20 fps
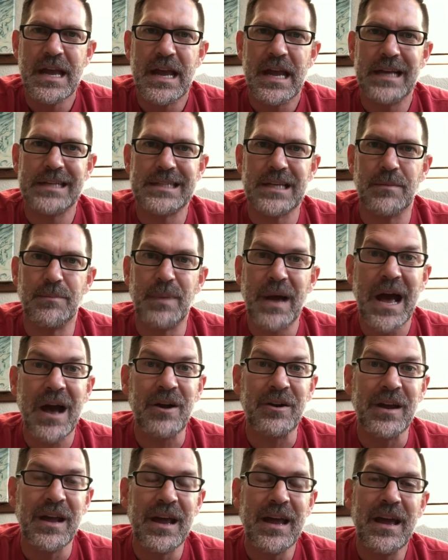It's
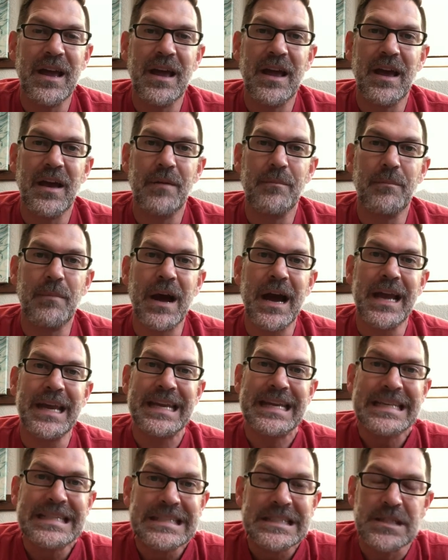about my
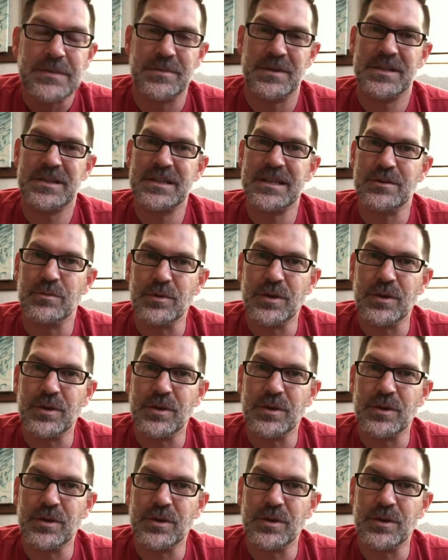intimacy